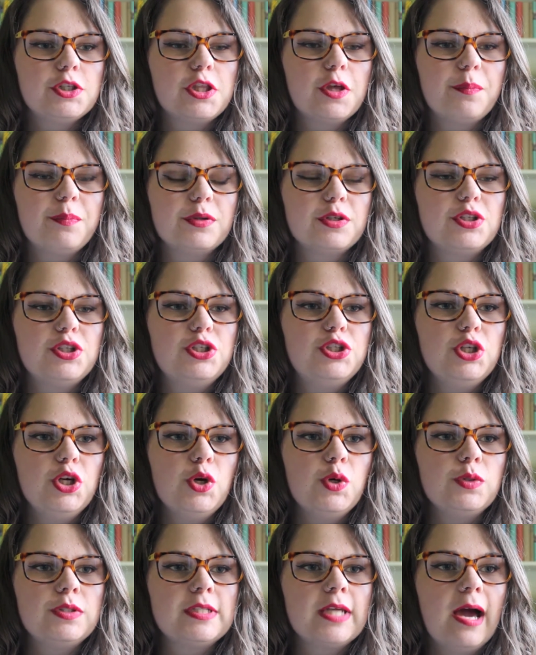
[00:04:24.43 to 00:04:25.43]
to the
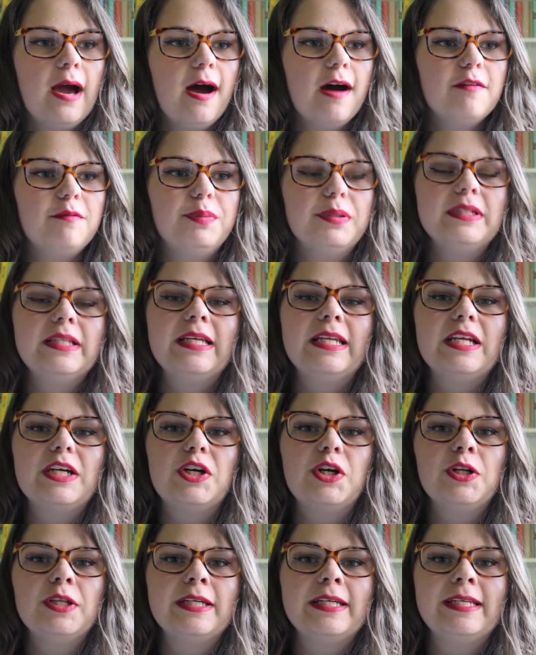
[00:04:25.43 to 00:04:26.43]
pursuit of
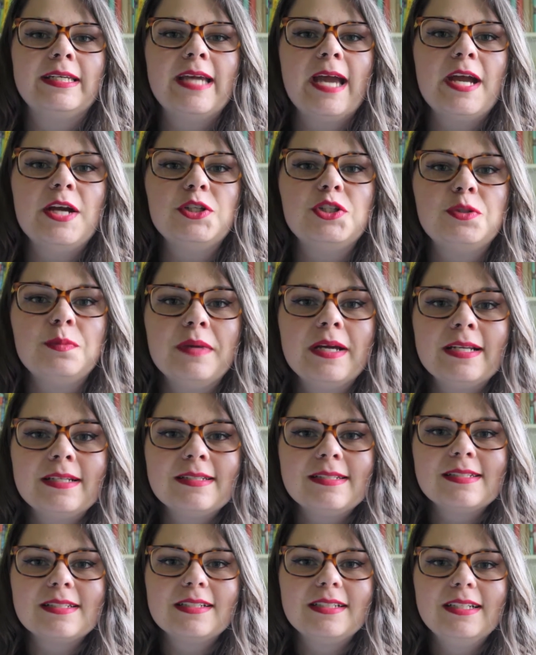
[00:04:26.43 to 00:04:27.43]
political
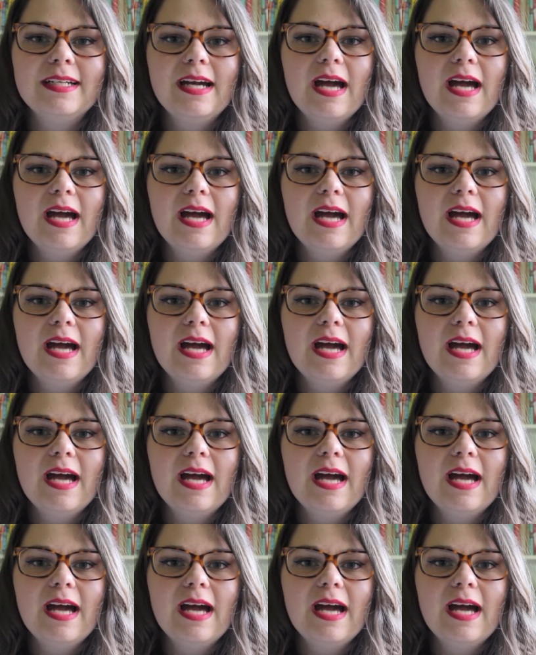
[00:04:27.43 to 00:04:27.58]
engagement,